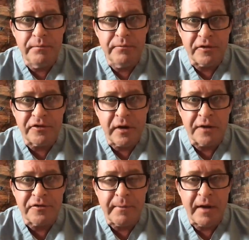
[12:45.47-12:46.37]

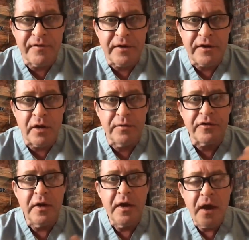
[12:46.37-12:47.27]
discuss on my
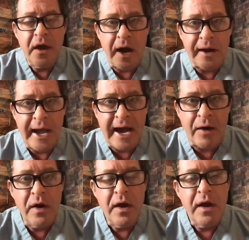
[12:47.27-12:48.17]
videos on
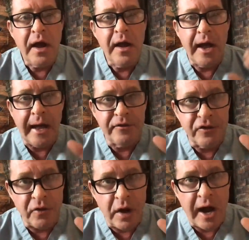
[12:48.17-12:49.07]
how, as
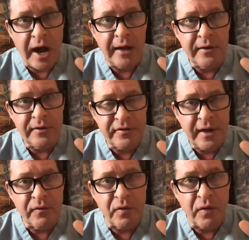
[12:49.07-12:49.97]
you're on
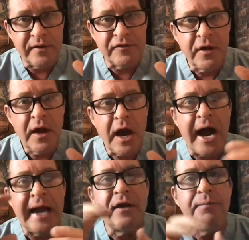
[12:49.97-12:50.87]
steroids,
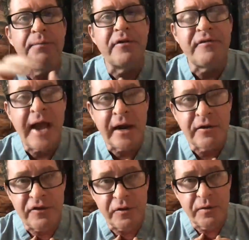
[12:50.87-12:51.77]
I could
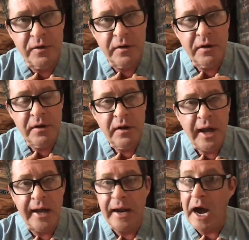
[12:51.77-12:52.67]
protect you.
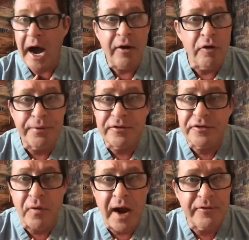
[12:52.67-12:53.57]
And I don't
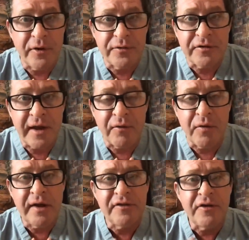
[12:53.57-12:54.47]
prescribe those
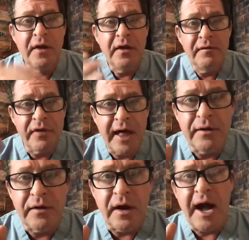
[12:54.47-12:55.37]
steroids.
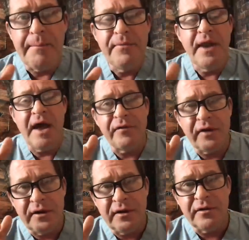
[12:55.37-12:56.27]
Vlad, I'm never
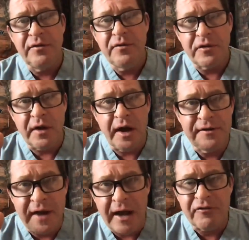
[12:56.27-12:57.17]
going to lose, a
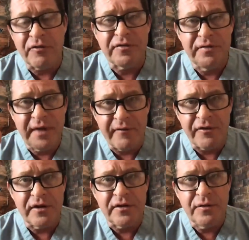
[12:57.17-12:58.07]
doctor is never
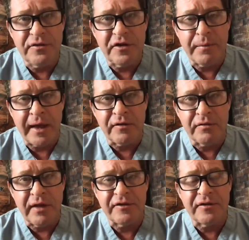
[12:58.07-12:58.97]
going to lose his medical
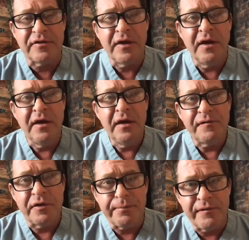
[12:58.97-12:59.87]
license
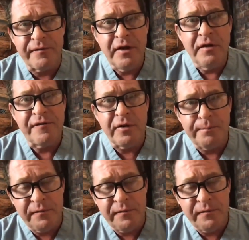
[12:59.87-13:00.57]
for, for,